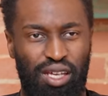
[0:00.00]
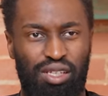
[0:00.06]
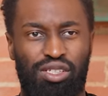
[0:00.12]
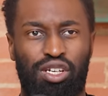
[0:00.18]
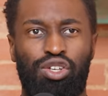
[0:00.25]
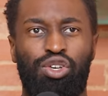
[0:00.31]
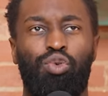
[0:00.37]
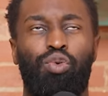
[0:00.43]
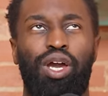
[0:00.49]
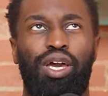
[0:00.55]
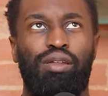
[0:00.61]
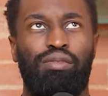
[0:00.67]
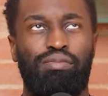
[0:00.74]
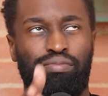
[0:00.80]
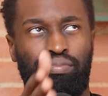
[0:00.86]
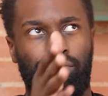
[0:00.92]
So you went
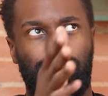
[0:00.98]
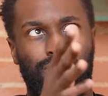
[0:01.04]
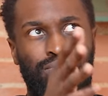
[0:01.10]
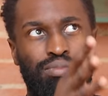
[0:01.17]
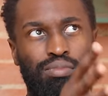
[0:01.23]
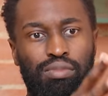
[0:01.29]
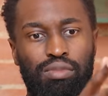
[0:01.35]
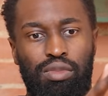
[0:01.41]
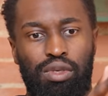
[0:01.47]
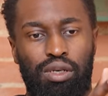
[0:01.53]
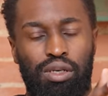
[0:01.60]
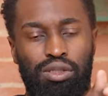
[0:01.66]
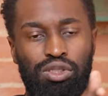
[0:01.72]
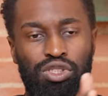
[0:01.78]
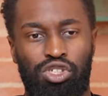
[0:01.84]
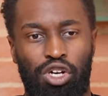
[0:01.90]

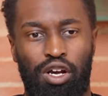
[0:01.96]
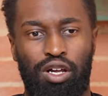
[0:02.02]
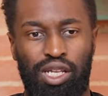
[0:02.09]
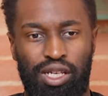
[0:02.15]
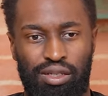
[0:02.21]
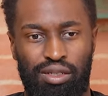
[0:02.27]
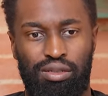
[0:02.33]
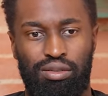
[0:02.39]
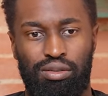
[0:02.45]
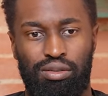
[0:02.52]
Charlotte,